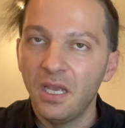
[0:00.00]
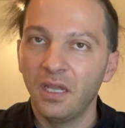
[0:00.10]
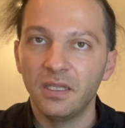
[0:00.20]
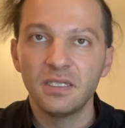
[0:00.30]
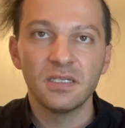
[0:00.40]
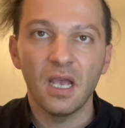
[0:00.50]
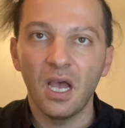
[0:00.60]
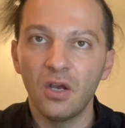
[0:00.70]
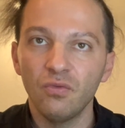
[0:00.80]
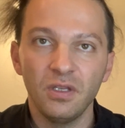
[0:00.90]
And this is
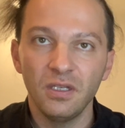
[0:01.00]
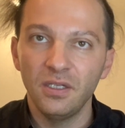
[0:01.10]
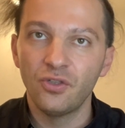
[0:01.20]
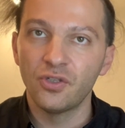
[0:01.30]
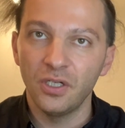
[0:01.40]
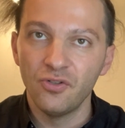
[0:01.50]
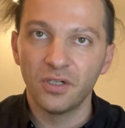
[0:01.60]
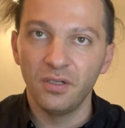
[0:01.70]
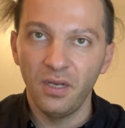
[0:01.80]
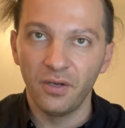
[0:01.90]
how the
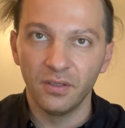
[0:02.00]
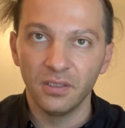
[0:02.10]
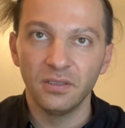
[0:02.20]
children learn.